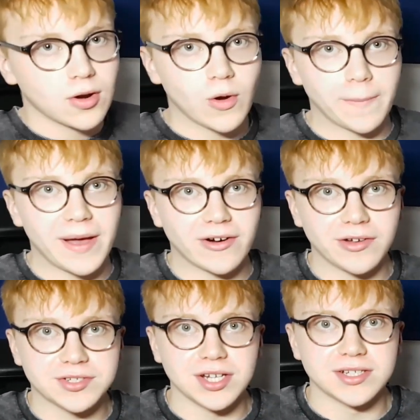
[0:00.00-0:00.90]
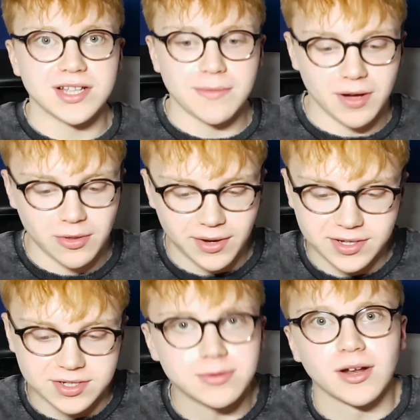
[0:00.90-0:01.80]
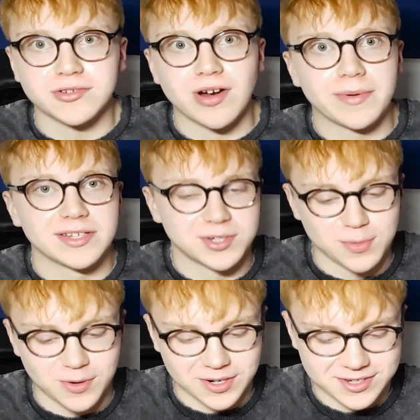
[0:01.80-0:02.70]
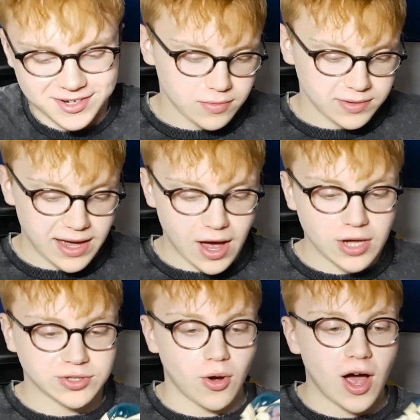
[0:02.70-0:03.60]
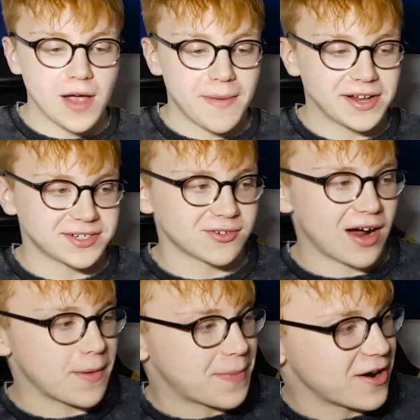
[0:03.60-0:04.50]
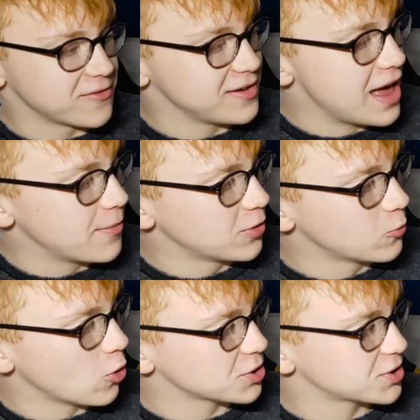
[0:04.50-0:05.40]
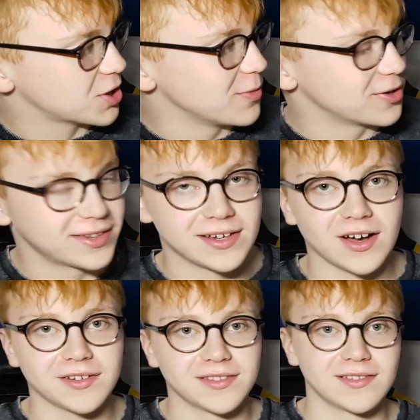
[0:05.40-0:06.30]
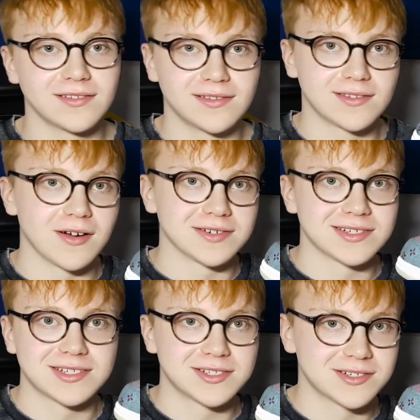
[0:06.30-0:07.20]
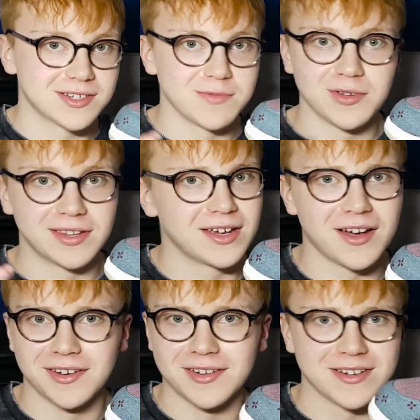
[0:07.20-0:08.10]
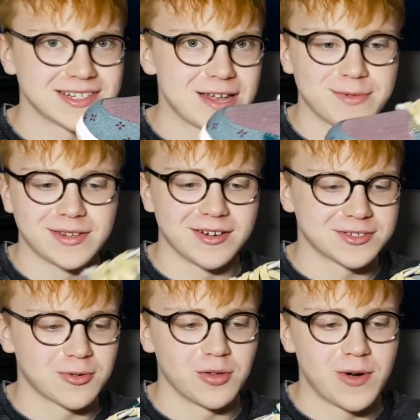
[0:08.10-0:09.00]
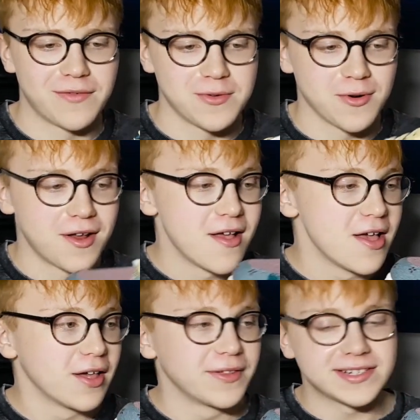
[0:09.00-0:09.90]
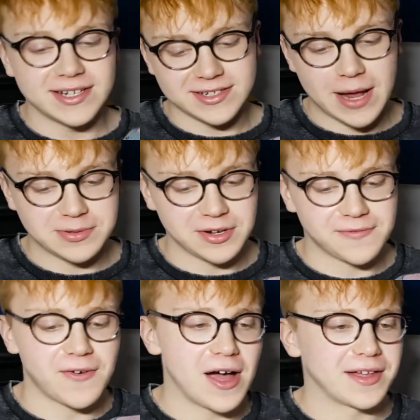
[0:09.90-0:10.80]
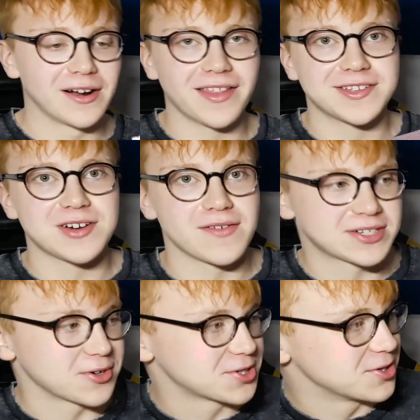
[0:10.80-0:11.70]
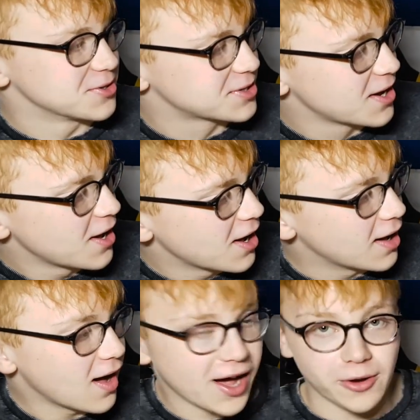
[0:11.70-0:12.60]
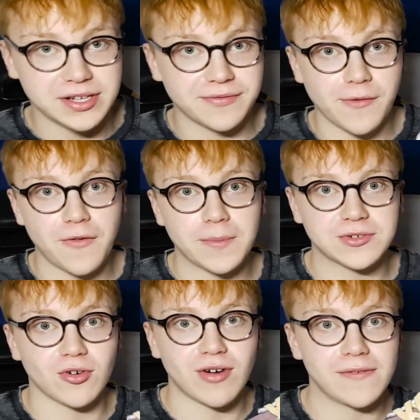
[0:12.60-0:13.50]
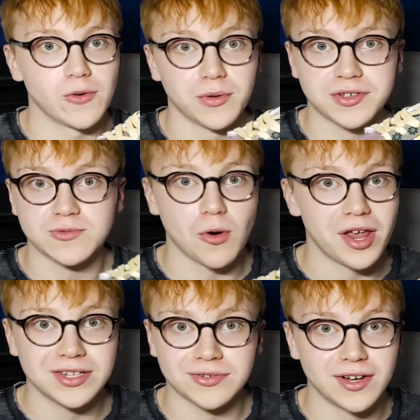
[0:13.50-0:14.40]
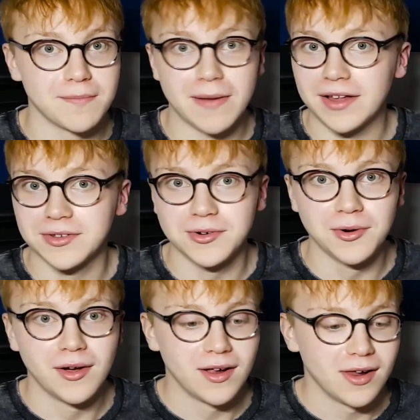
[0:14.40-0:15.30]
quick background change there, by the way, just while I was grabbing this shoebox. Yeah, so I managed to grab a pair of Lemon Wash Community Garden Dunks, Lemon Dunks, call them whatever you want. These things are absolutely fine. They don't like the Travis Scott shoes. I got this for Foot Patrol raffle with just one entry, manual.